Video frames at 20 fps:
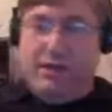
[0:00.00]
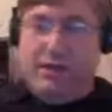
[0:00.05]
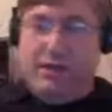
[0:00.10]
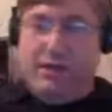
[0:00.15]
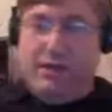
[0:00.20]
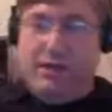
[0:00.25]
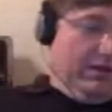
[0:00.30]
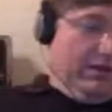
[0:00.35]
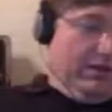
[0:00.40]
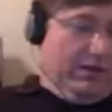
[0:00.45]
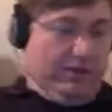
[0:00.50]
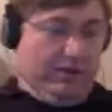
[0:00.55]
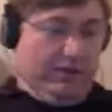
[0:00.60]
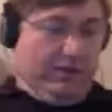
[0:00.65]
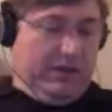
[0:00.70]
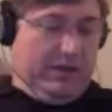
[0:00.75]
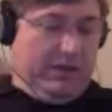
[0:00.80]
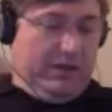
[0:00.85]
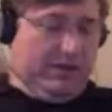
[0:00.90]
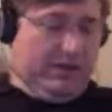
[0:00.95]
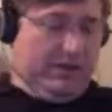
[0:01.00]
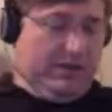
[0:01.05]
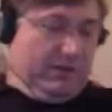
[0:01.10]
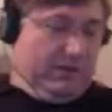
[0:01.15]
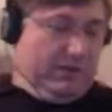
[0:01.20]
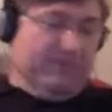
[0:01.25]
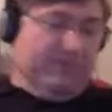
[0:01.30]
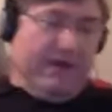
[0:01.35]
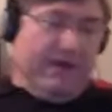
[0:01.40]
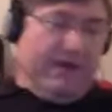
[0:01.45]
you know, and
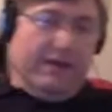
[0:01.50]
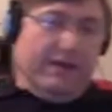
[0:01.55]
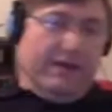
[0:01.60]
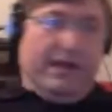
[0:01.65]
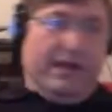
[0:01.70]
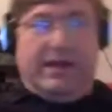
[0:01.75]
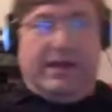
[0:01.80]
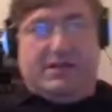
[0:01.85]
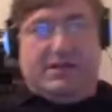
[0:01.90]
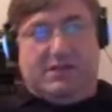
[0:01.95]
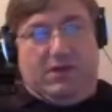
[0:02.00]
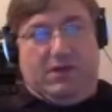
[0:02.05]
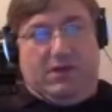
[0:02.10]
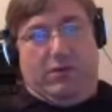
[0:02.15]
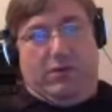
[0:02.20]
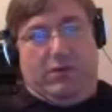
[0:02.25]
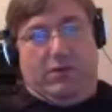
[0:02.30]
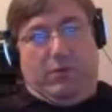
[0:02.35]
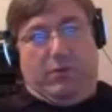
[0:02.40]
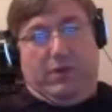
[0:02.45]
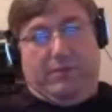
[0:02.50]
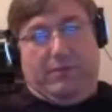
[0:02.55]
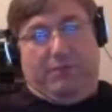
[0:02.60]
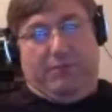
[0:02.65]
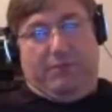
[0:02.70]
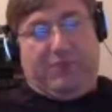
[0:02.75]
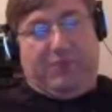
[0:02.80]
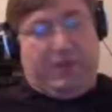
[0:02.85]
finally I get to go to one.